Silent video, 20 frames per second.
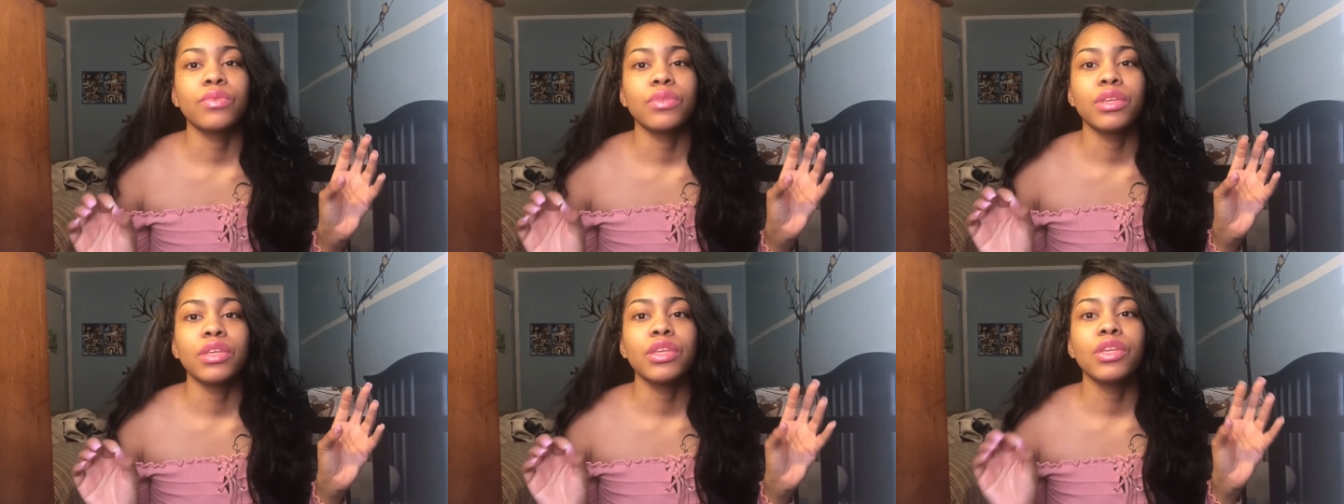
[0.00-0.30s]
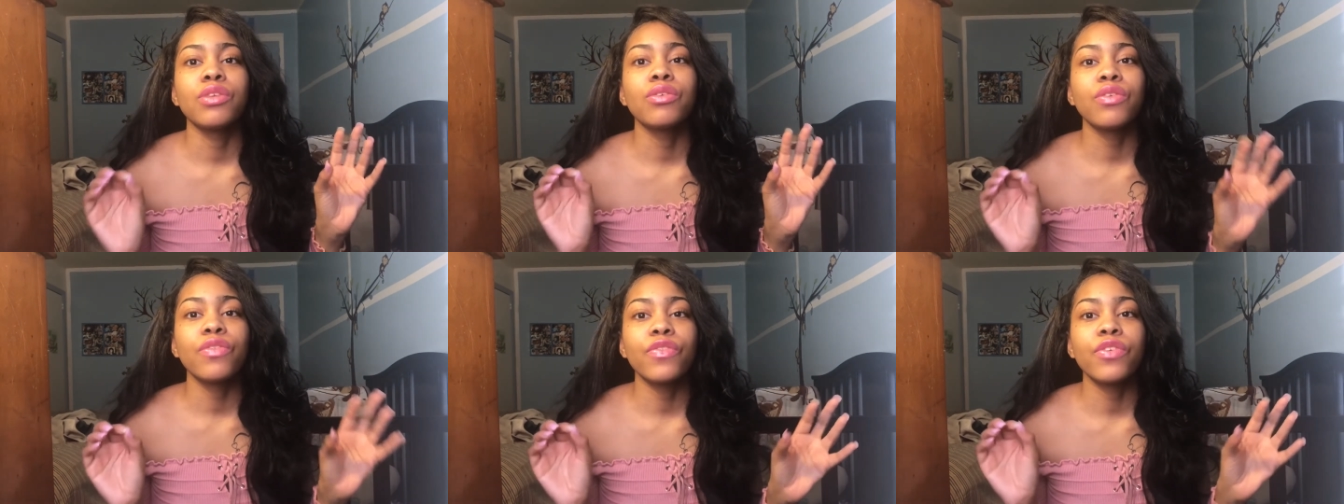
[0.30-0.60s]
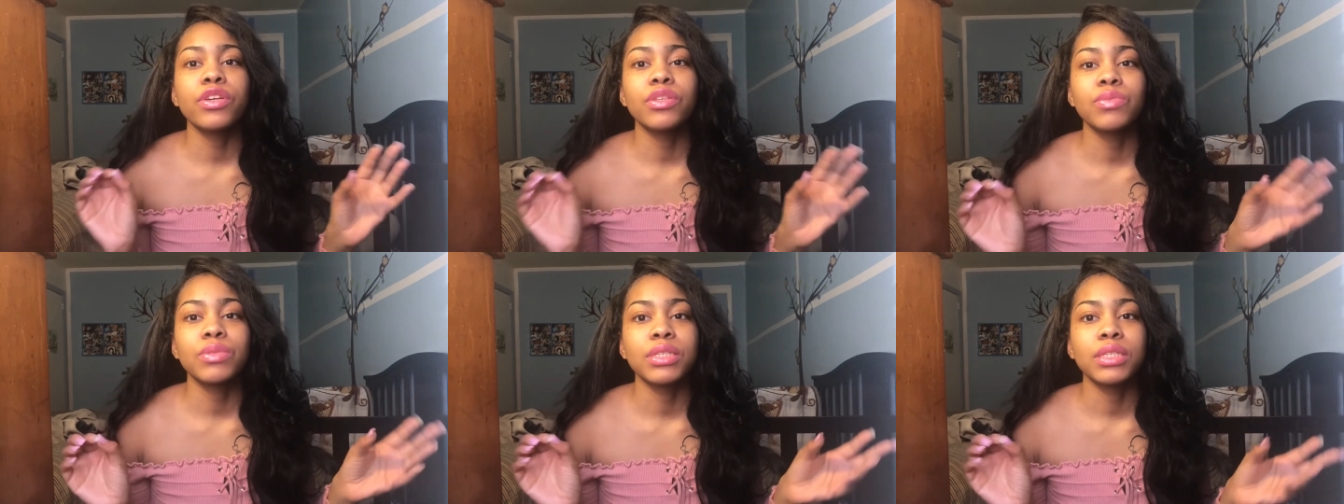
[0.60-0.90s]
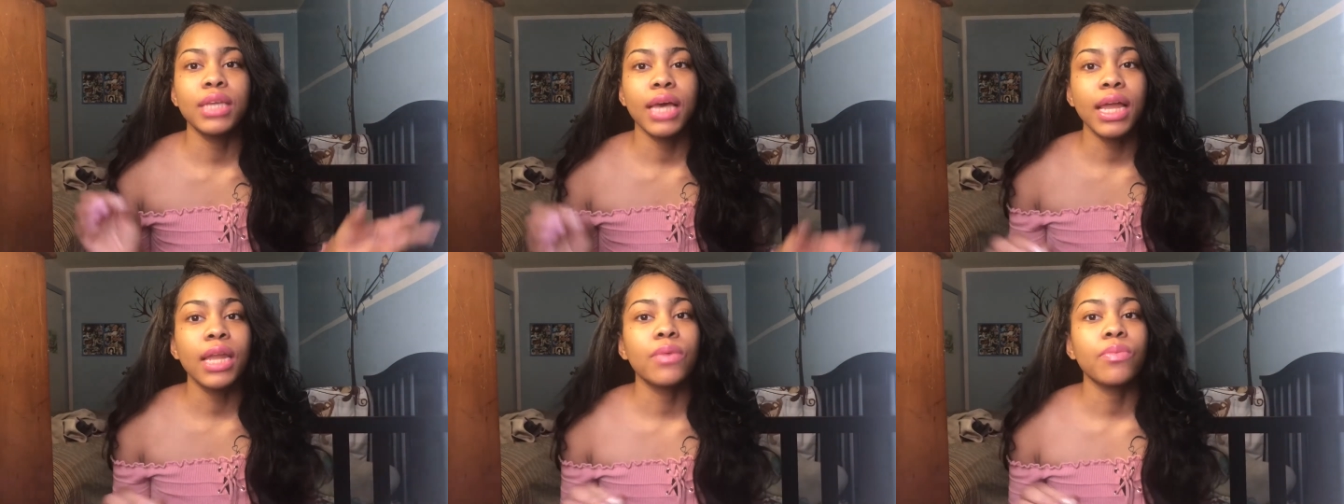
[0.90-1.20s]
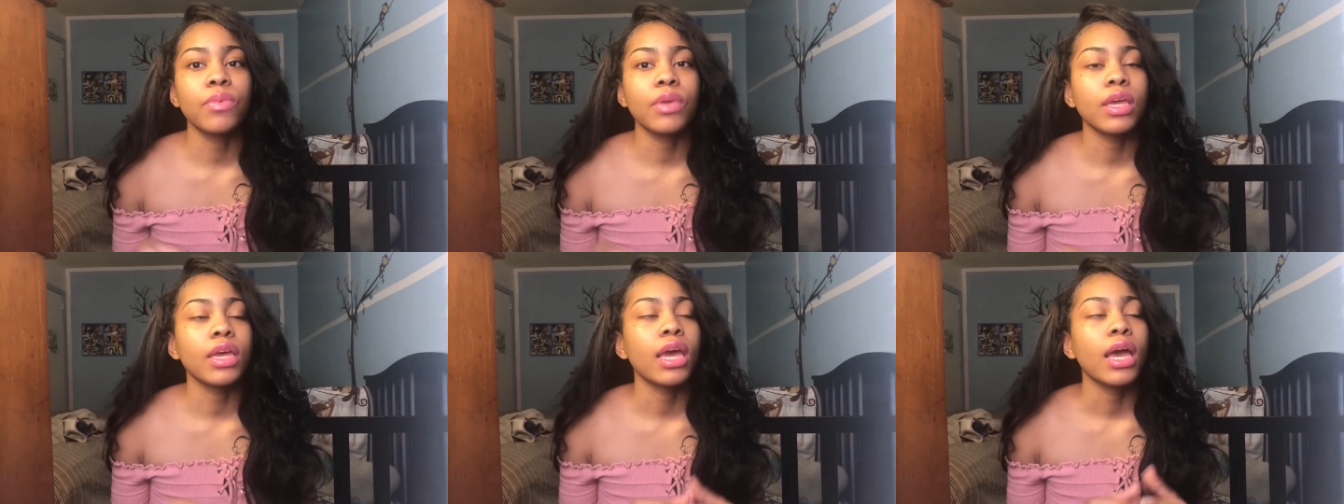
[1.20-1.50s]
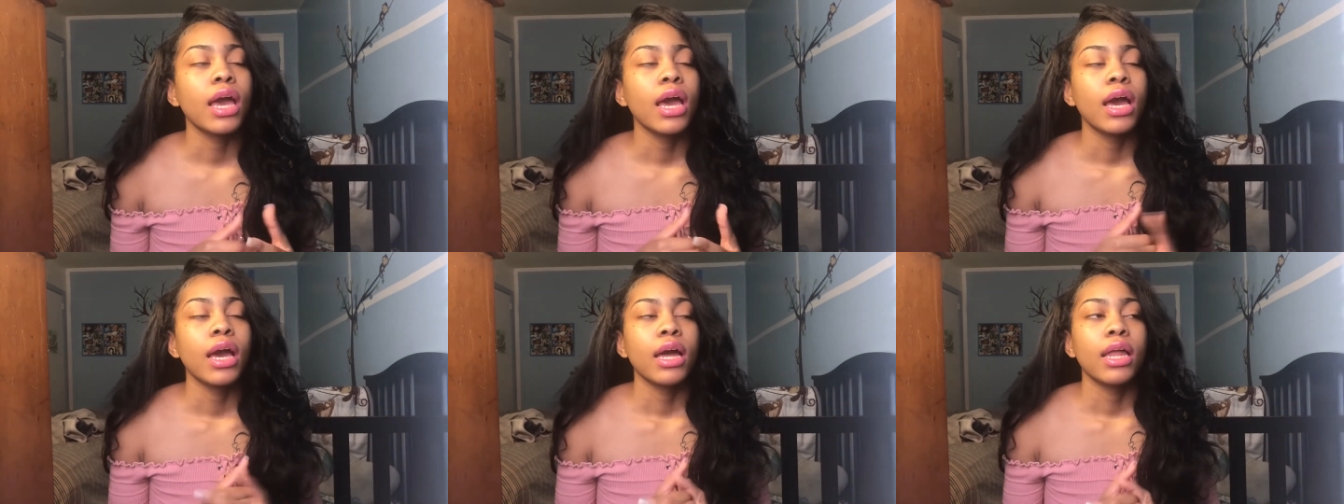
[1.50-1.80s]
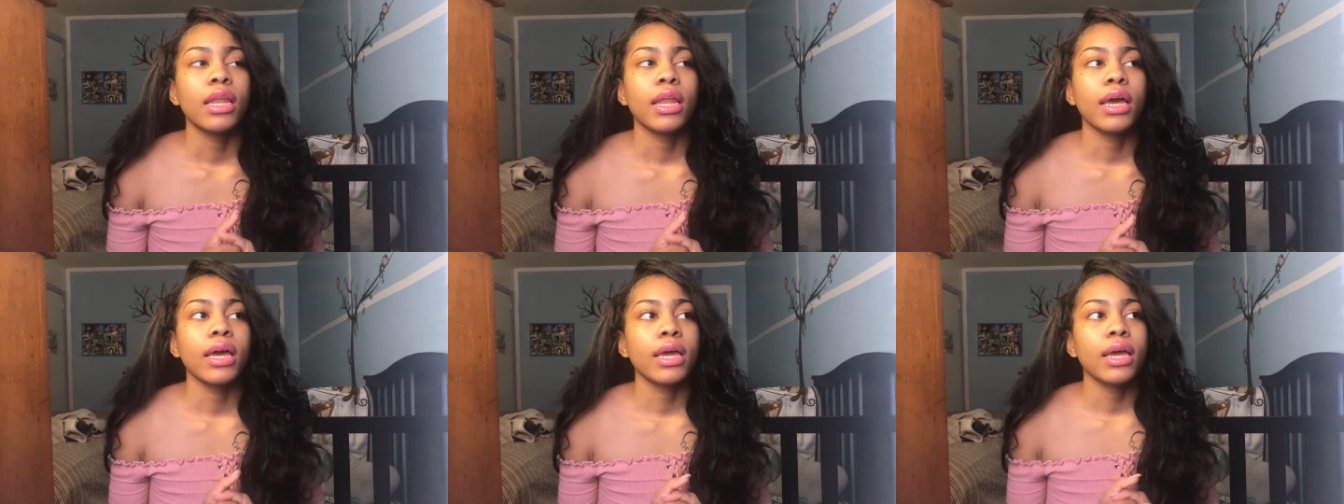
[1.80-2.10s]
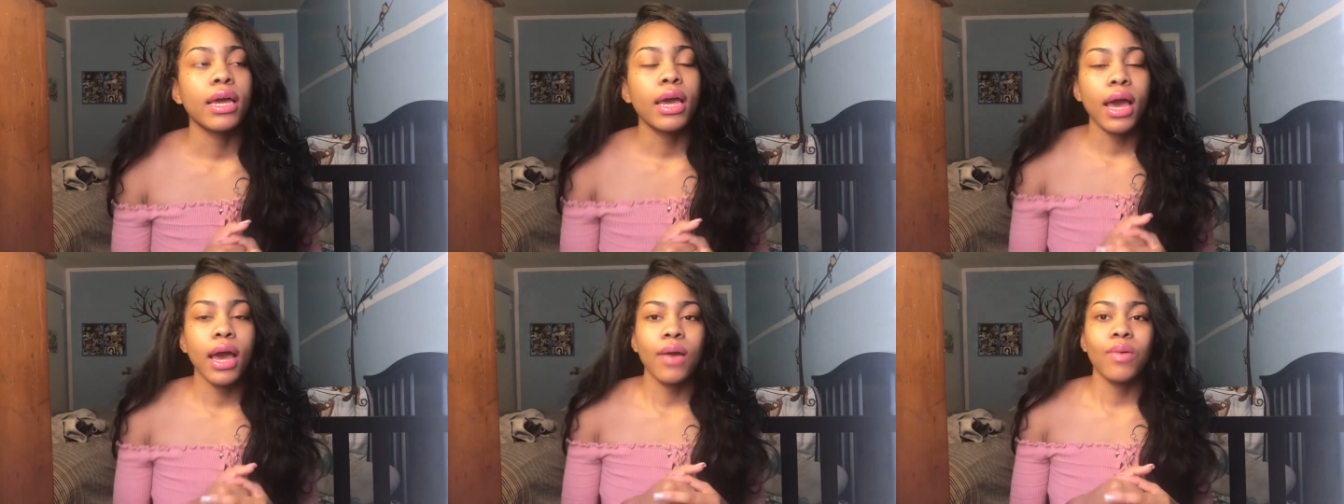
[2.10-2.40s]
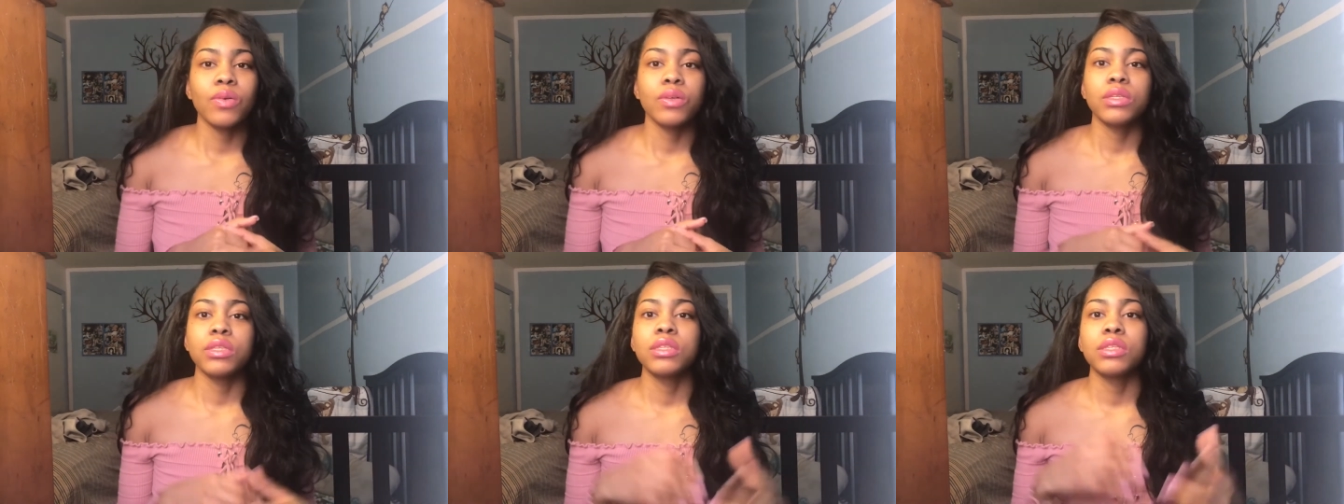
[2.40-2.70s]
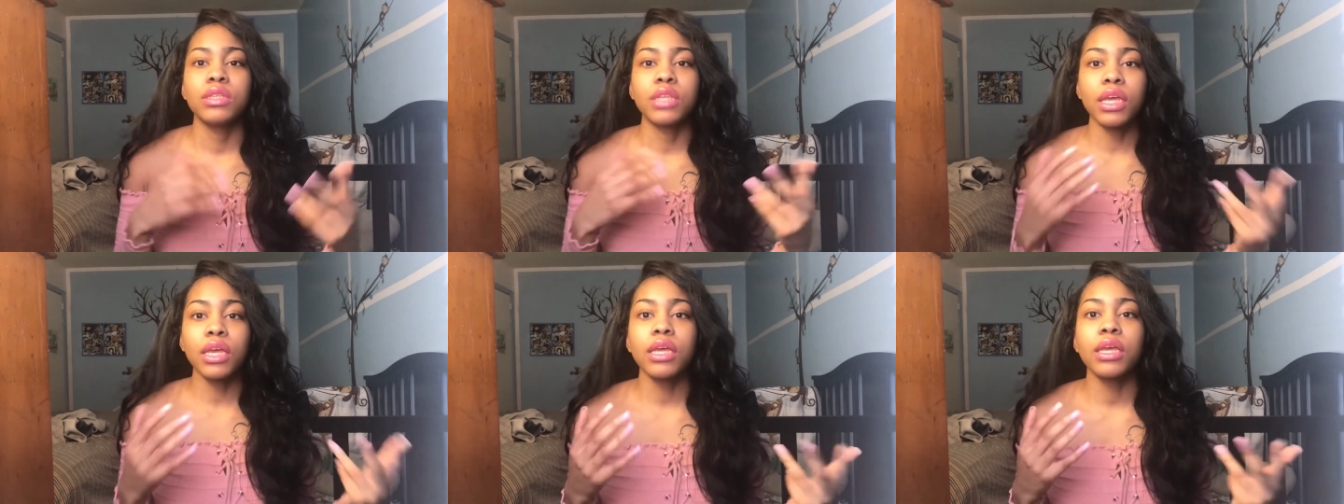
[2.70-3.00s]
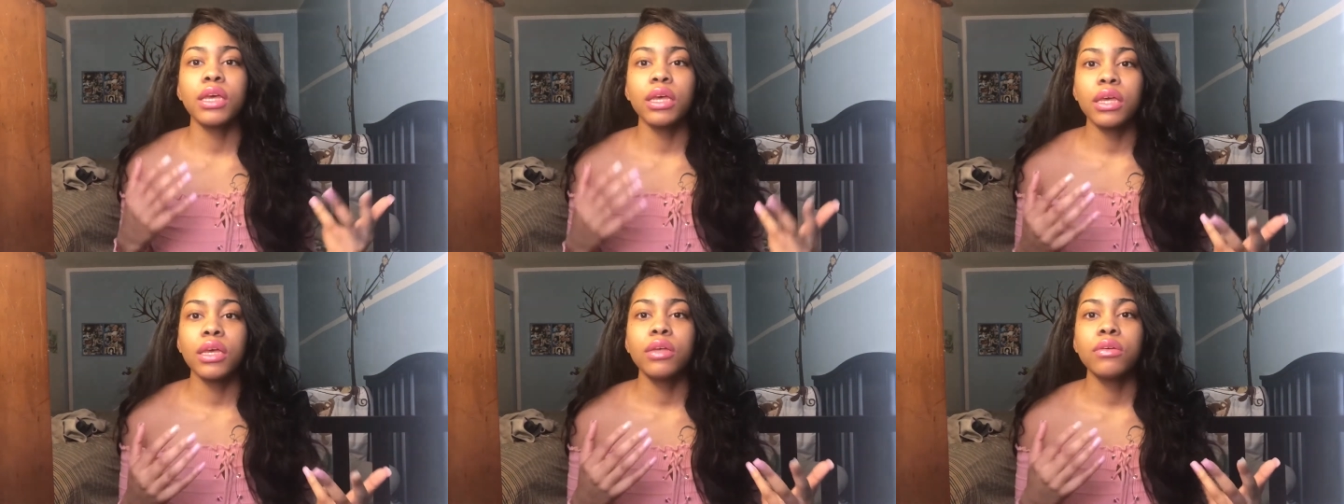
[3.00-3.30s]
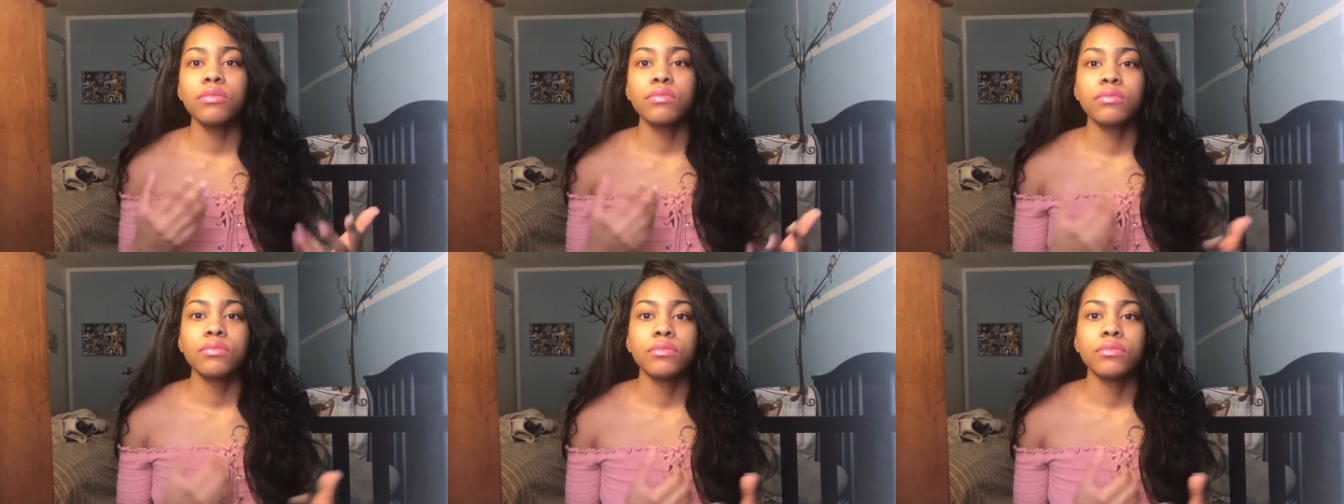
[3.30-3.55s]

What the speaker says: The universe was telling me, like, I was thinking,